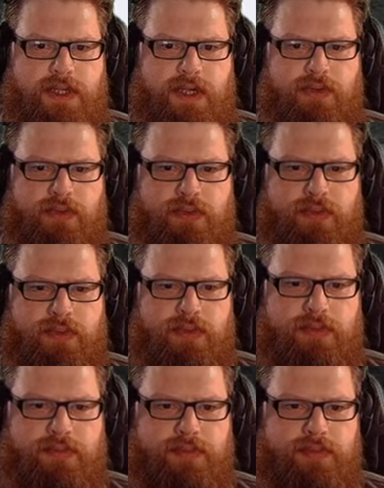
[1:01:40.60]
Oh.
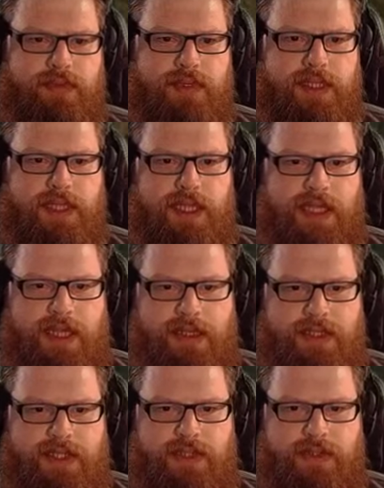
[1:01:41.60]
I
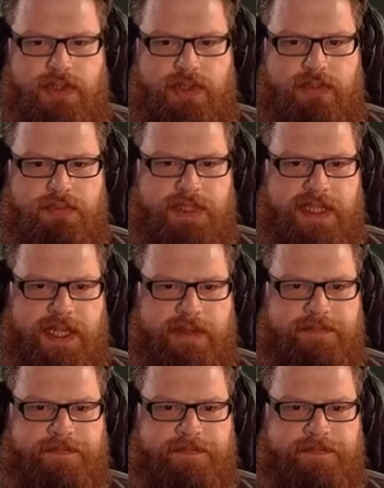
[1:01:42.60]
got stuck dupes again.